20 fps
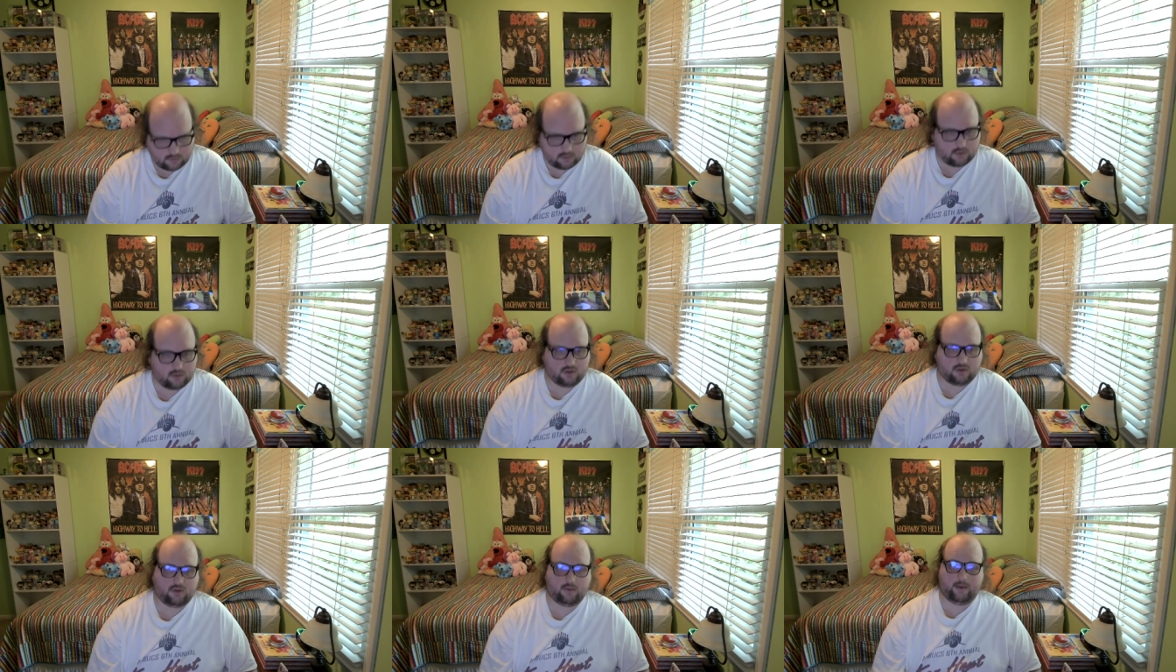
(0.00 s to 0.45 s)

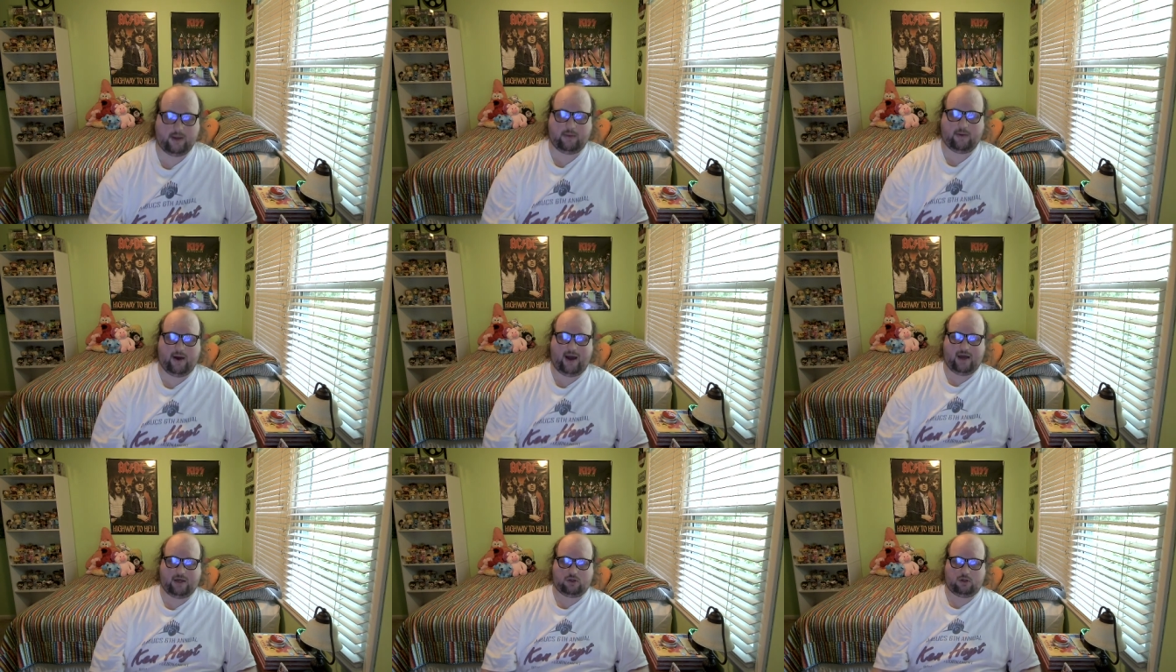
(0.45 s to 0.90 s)
This will be the
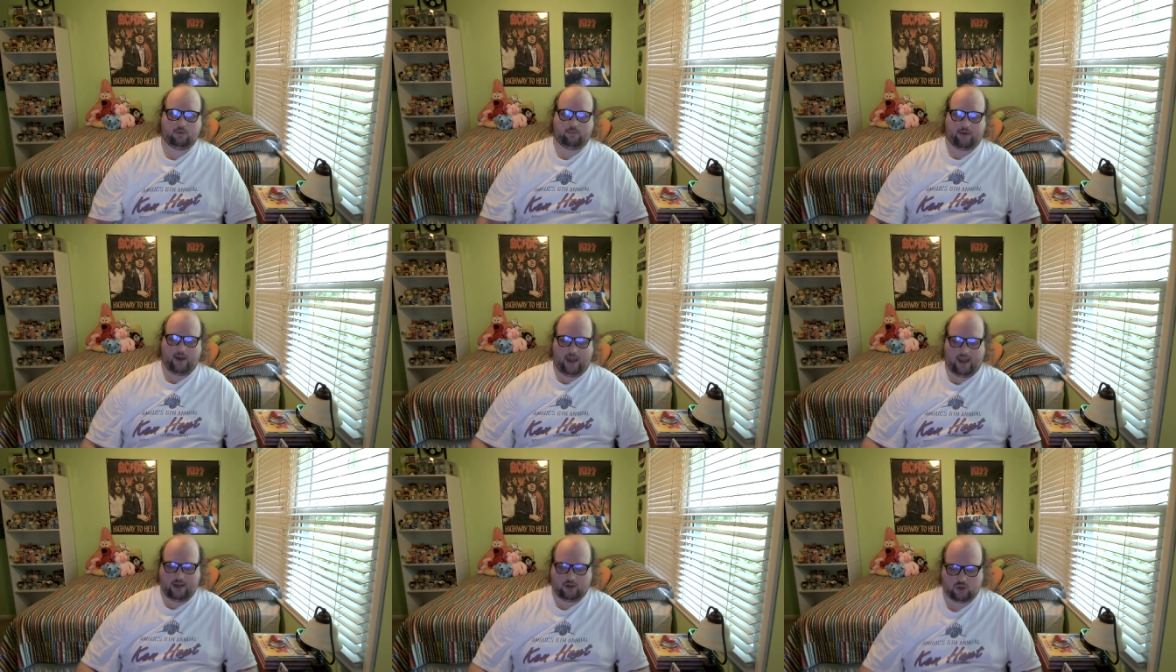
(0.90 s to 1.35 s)
last two
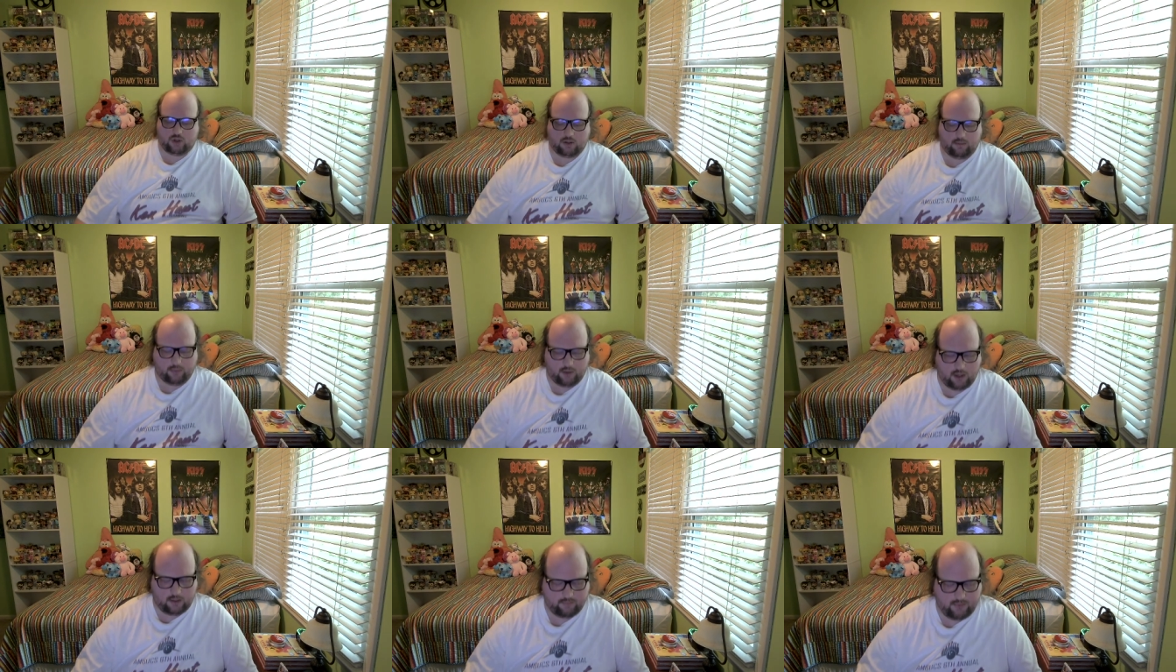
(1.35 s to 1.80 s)
pages of the
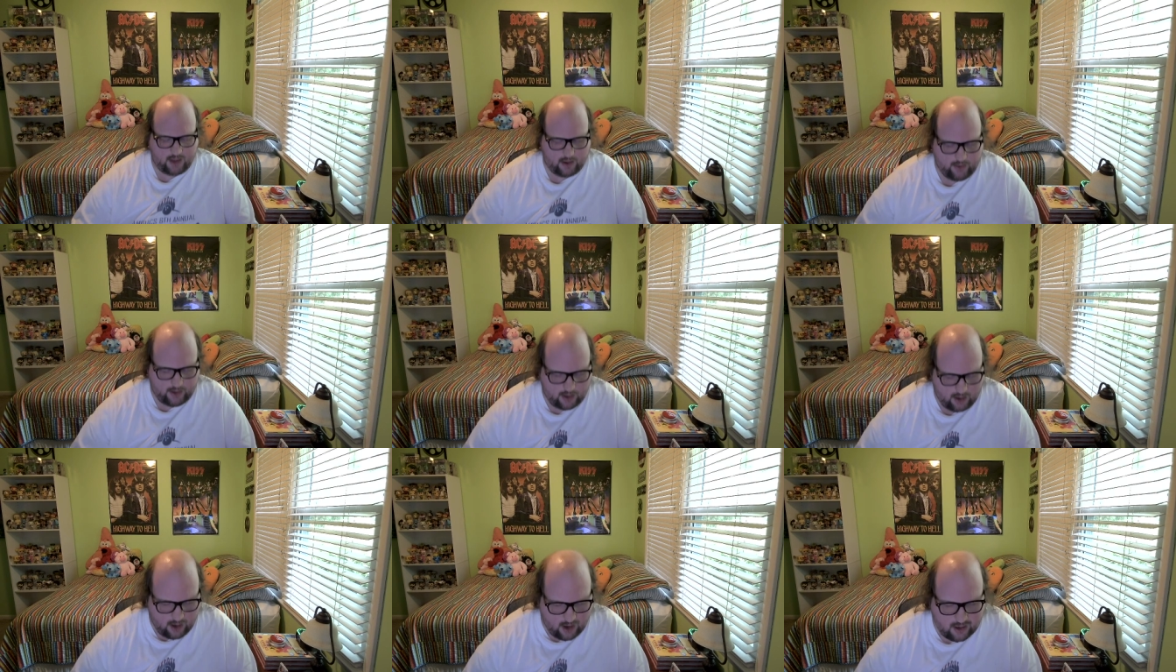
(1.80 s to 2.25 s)
book. anyway.
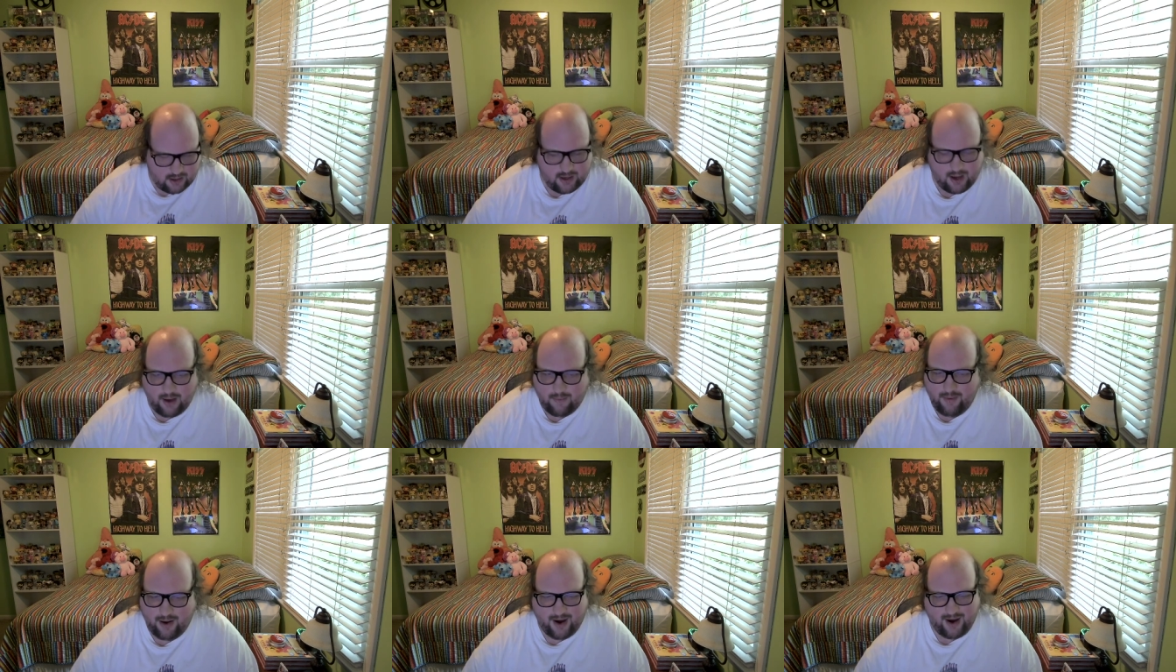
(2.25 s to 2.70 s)
Oh,
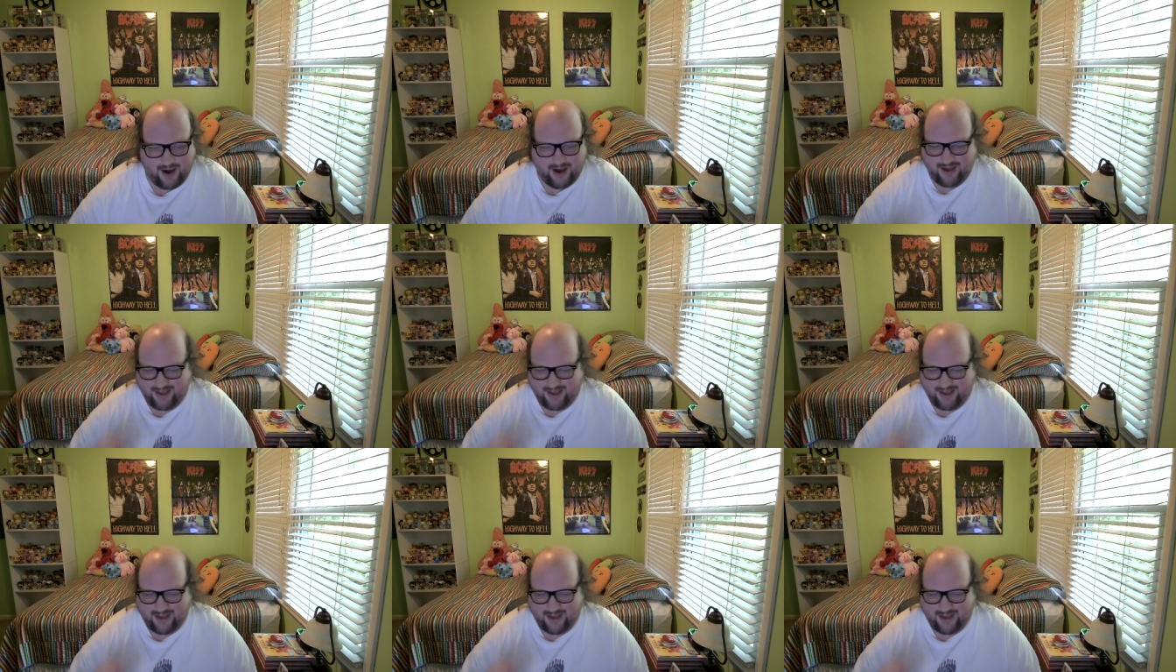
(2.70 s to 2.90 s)
come on.